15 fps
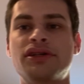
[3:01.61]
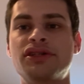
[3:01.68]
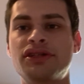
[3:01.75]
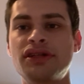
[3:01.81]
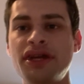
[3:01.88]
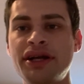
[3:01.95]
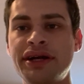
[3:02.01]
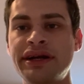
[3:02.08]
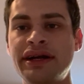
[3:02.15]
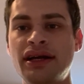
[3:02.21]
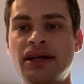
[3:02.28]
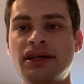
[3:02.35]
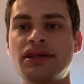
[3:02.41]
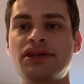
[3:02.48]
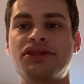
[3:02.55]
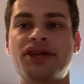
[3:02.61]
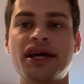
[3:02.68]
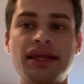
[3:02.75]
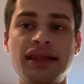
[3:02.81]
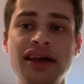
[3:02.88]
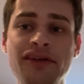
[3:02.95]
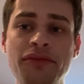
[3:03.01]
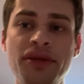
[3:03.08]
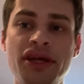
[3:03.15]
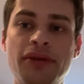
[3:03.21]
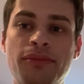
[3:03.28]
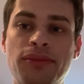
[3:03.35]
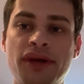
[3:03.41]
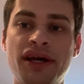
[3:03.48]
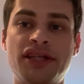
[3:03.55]
engineer, so that left me in
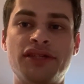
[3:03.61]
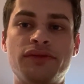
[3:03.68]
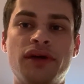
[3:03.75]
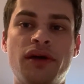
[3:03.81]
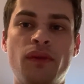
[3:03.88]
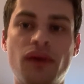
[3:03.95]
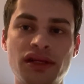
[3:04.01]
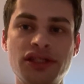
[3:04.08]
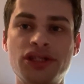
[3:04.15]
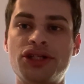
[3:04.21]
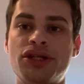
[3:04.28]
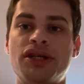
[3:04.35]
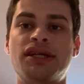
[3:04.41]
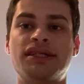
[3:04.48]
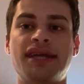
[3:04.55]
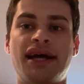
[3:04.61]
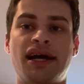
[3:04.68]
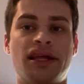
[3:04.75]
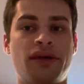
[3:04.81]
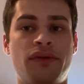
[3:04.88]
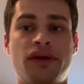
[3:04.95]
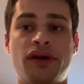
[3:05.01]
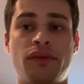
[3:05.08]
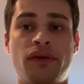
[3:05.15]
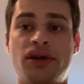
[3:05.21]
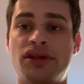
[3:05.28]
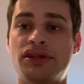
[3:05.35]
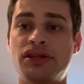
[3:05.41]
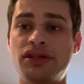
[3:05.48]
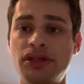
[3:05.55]
a place where I wasn't sure exactly what I
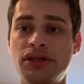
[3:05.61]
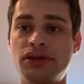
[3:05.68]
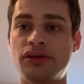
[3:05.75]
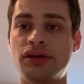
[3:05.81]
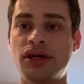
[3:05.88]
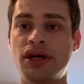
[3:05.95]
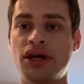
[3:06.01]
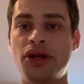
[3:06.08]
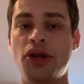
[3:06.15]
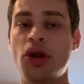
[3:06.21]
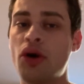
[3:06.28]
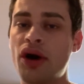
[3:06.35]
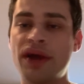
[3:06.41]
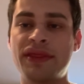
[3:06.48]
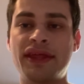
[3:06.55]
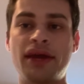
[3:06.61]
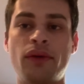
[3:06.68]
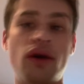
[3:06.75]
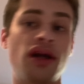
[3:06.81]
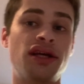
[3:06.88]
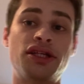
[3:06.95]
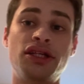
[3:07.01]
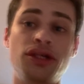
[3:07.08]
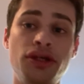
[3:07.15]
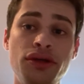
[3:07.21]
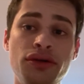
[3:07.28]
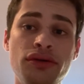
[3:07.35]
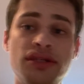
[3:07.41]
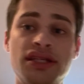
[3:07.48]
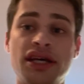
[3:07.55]
wanted to do, knowing that I wanted to
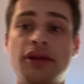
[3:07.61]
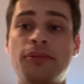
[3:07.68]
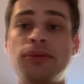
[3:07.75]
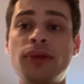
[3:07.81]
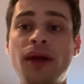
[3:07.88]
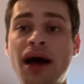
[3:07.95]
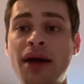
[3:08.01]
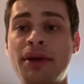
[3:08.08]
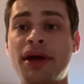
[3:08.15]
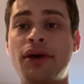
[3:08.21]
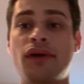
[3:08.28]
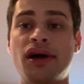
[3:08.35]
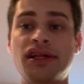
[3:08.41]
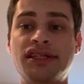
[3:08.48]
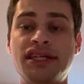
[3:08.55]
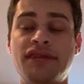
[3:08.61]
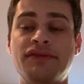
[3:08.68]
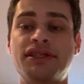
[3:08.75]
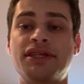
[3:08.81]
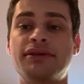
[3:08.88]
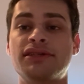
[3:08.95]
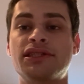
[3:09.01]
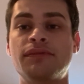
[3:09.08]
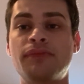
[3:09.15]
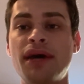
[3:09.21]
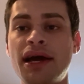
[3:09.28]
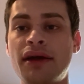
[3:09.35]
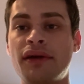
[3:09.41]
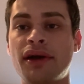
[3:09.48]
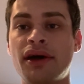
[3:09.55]
use and apply my quantitative skills and
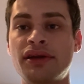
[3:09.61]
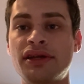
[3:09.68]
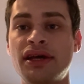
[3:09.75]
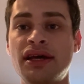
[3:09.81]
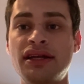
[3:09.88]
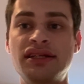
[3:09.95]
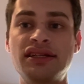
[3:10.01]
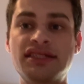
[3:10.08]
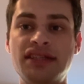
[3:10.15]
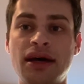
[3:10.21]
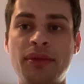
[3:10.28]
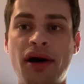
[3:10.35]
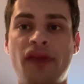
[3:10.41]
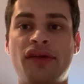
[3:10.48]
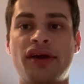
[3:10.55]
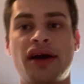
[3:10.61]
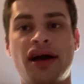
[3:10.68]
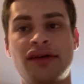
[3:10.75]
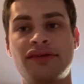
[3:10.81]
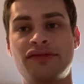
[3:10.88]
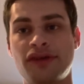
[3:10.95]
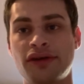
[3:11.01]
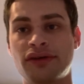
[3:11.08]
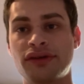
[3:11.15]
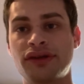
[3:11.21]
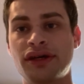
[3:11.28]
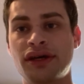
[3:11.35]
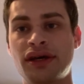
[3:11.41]
background to some other kind of field.